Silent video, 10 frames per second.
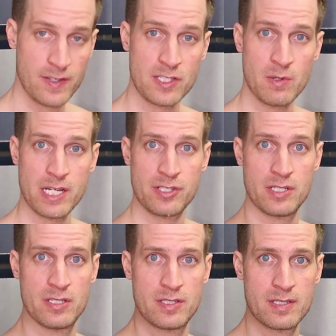Face
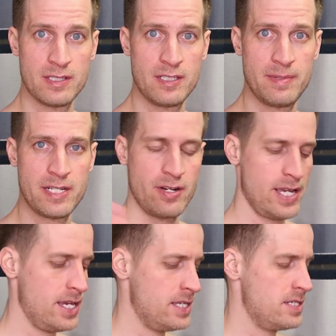wash, just a little bit in
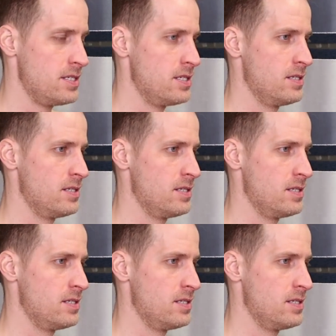your hand.